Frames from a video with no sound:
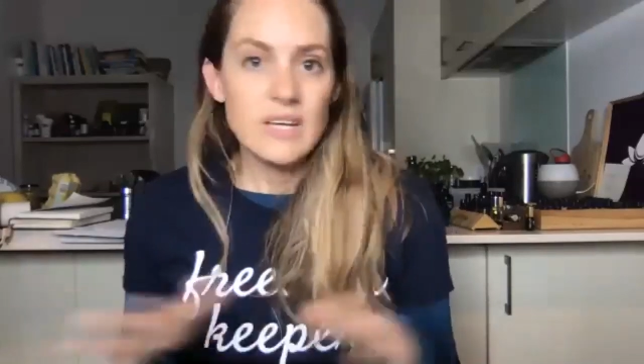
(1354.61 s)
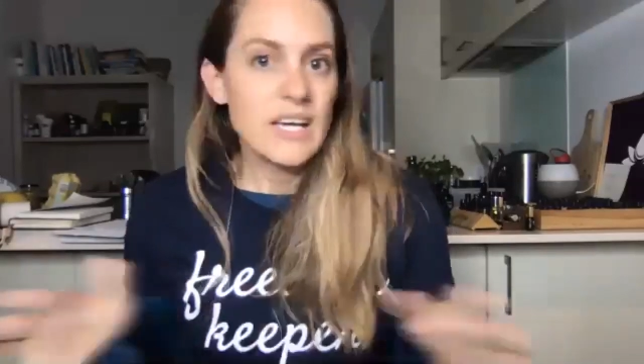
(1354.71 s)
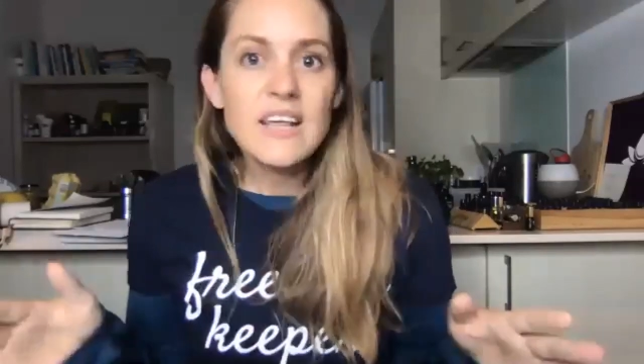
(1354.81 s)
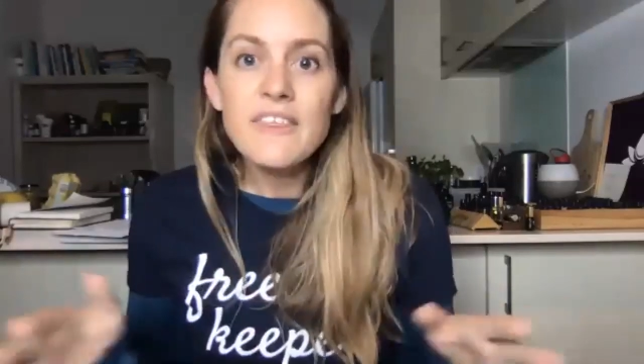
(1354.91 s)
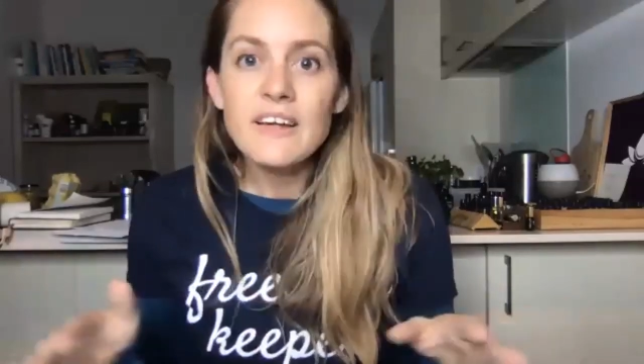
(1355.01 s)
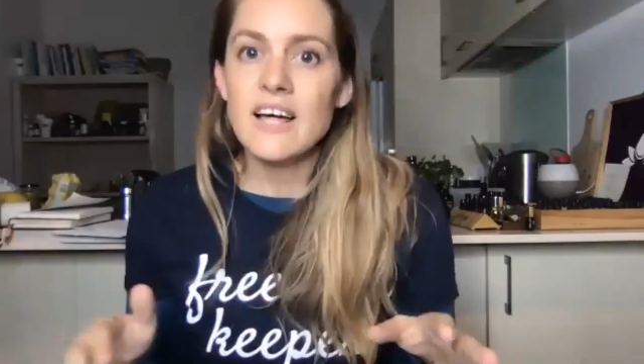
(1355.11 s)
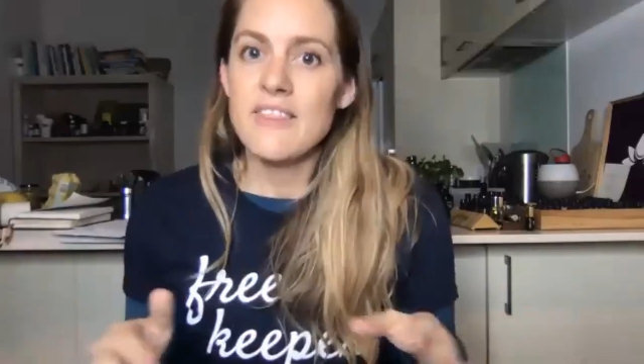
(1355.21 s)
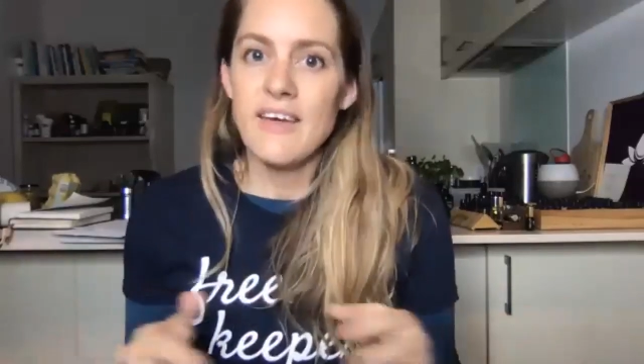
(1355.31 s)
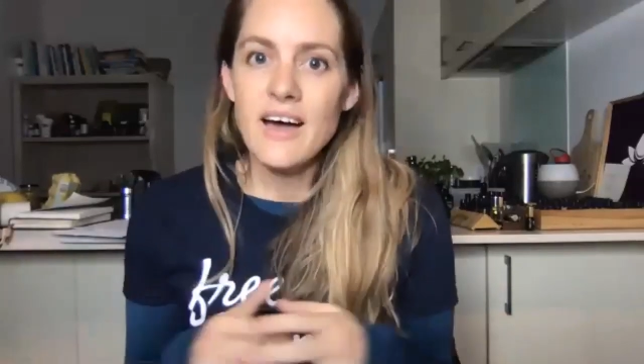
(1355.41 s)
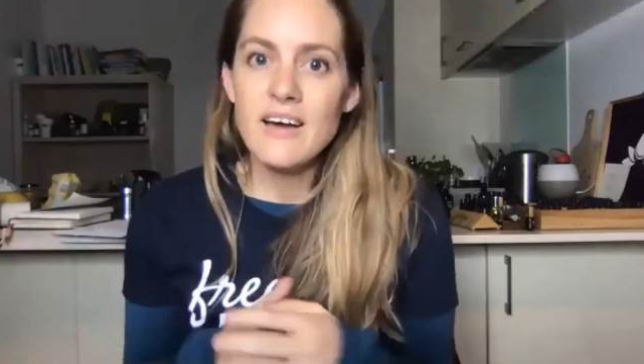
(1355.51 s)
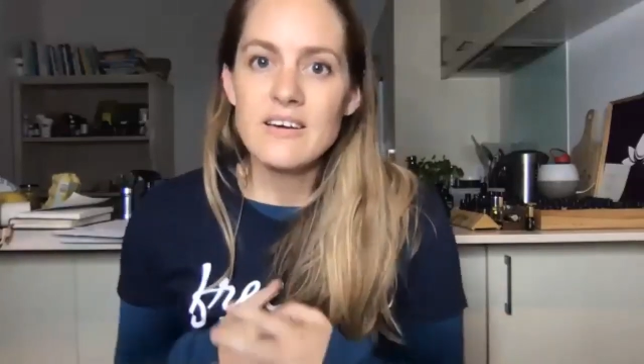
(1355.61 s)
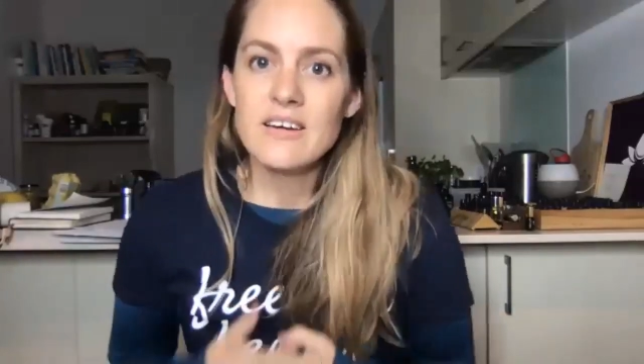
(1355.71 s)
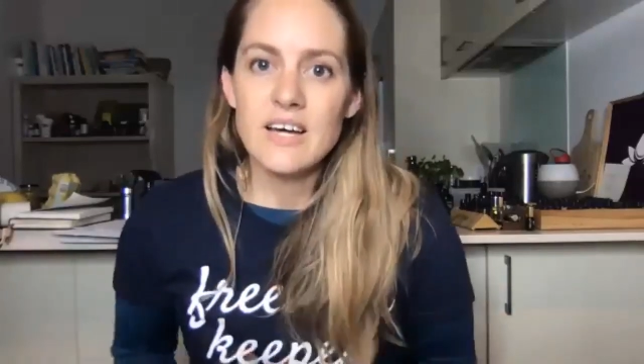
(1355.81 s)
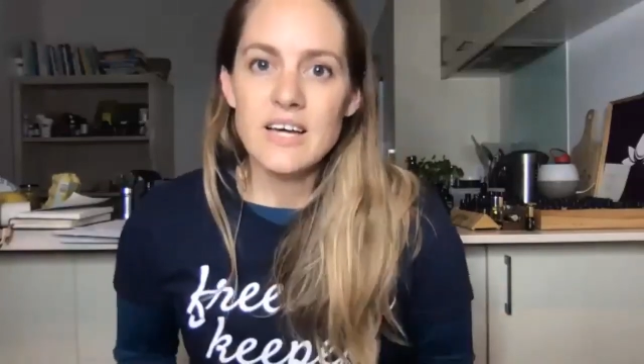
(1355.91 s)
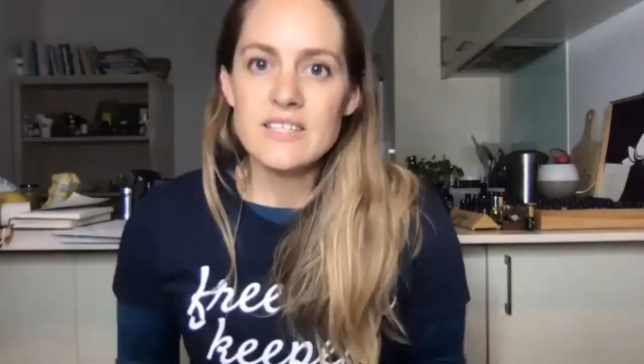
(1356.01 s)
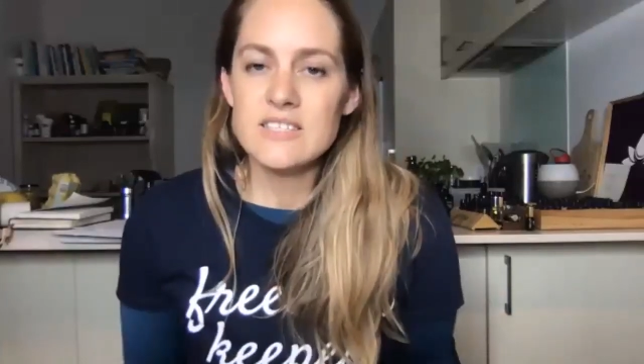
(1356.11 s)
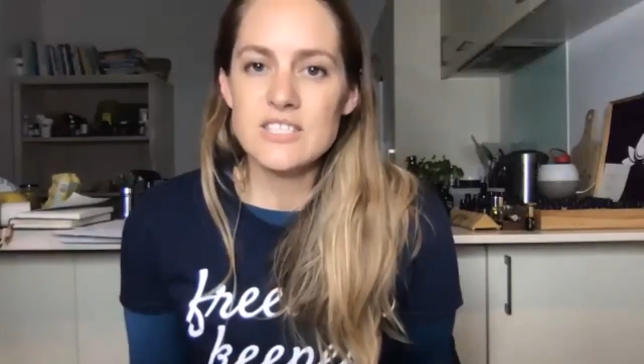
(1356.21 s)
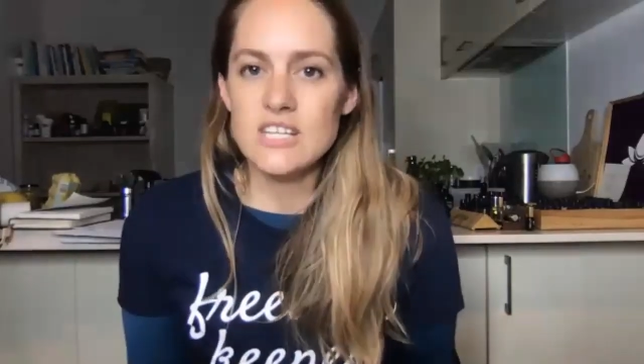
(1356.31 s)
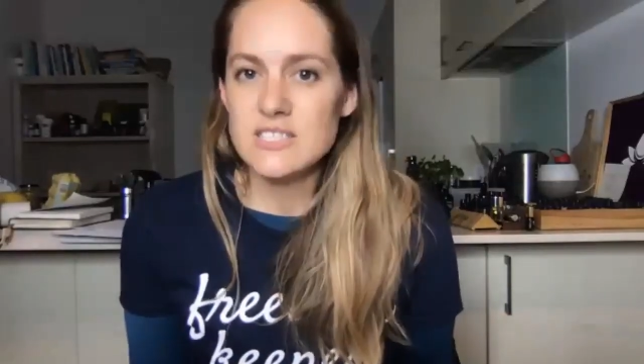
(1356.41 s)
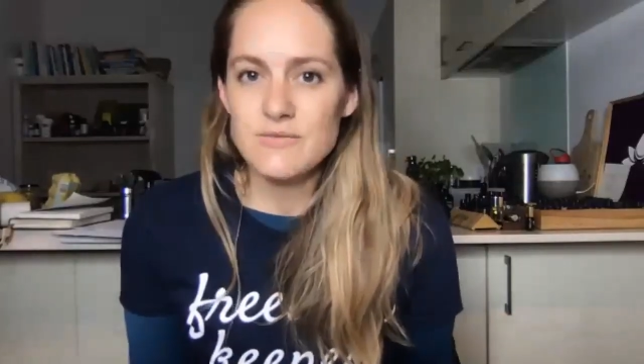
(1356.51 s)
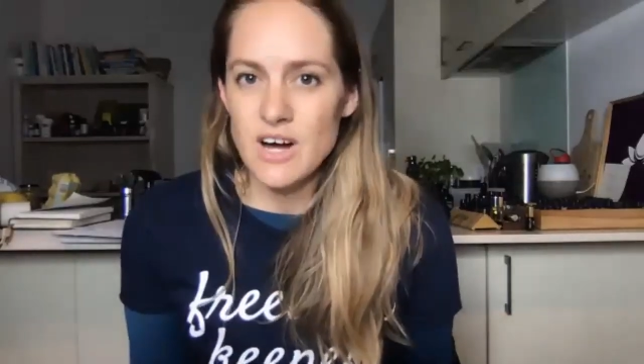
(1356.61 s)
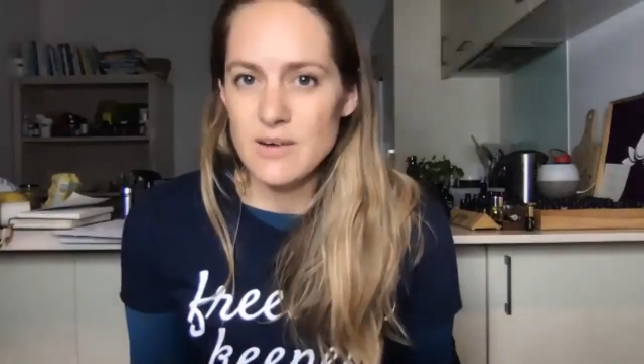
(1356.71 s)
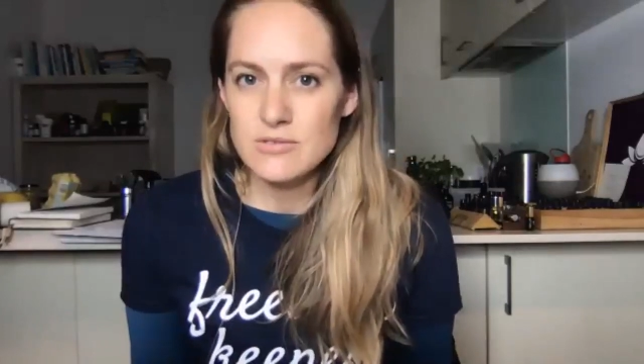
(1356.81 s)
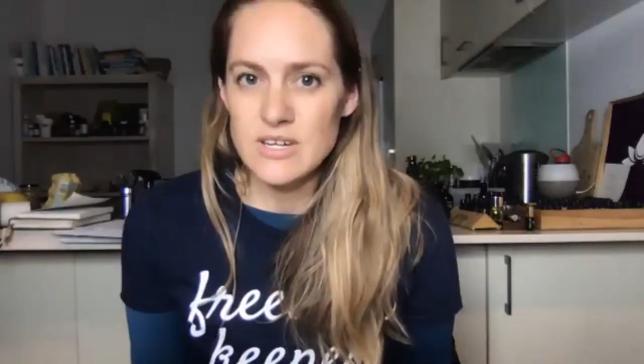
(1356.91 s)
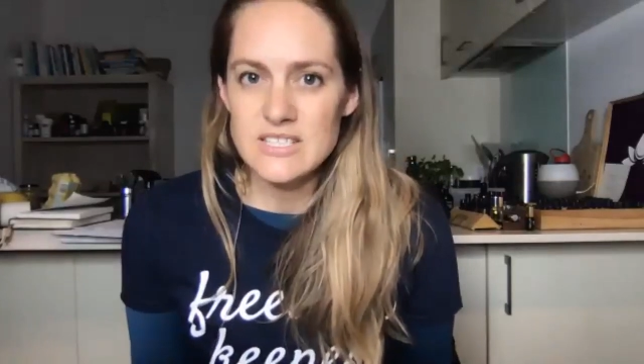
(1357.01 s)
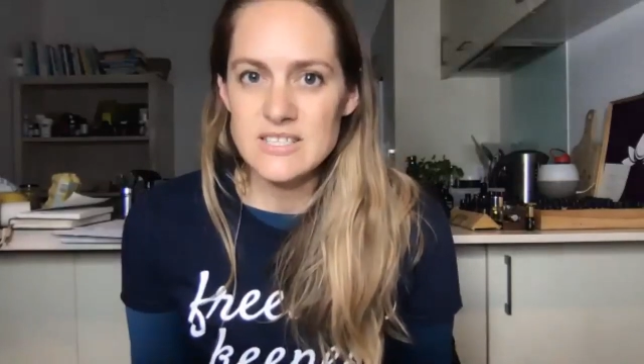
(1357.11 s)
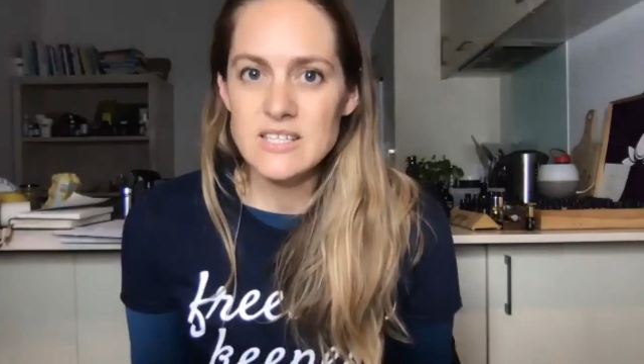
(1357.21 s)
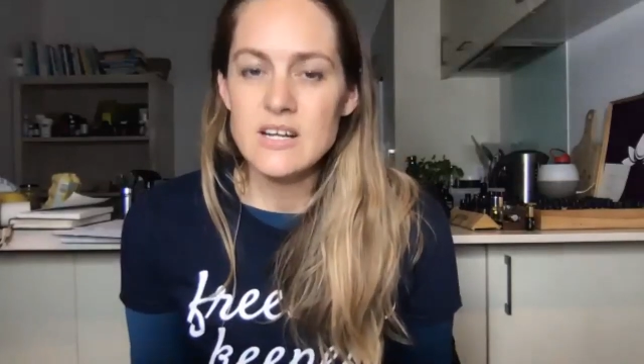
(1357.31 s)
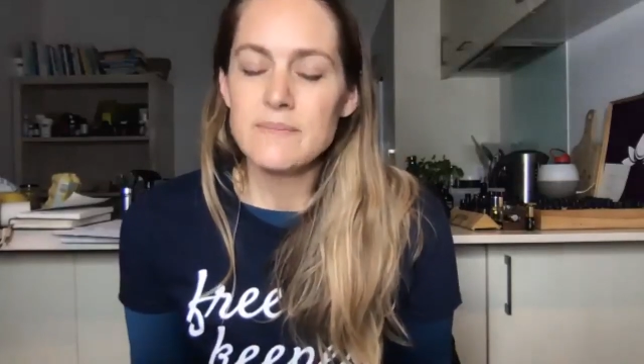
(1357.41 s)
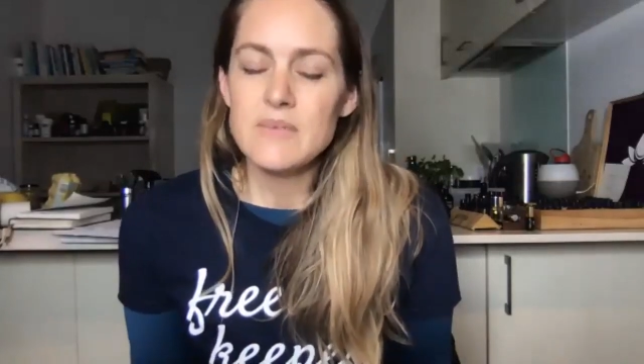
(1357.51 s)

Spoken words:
Anything like that is a justifiable reason.